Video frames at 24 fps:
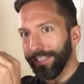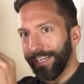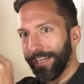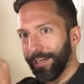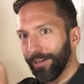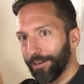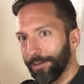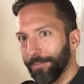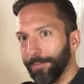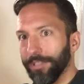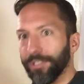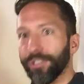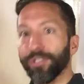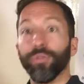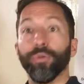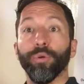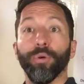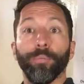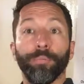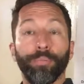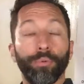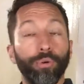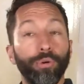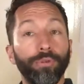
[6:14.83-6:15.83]
increments to
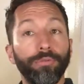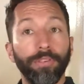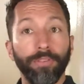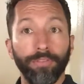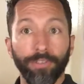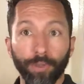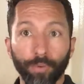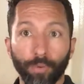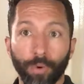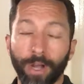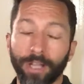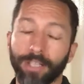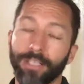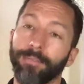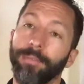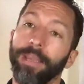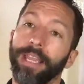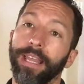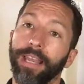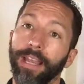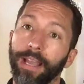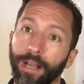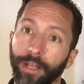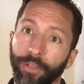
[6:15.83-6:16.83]
improve if you want to
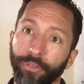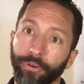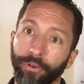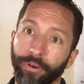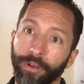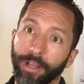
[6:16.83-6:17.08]
make it healthier